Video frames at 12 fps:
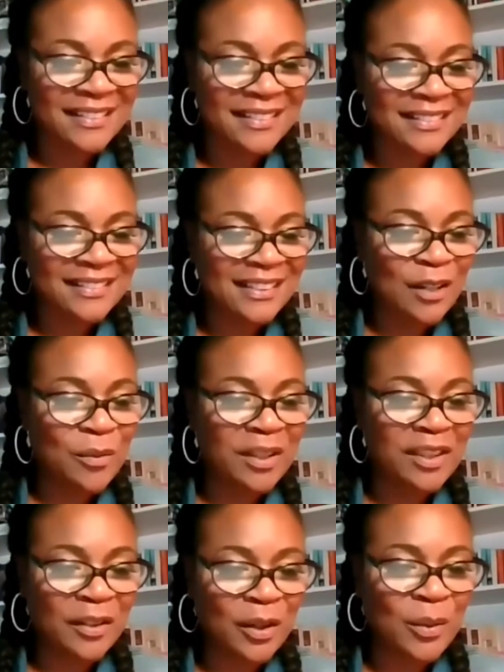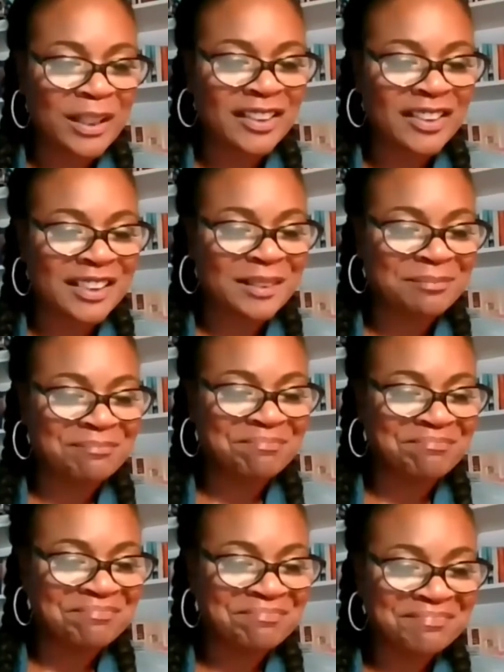All right. I'm going to make
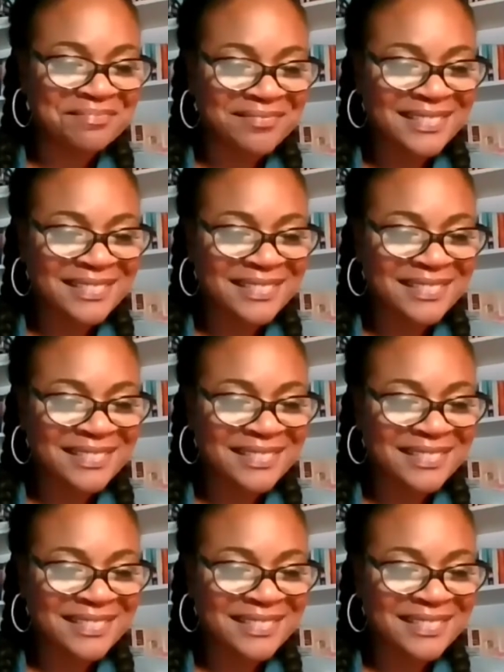quick. So this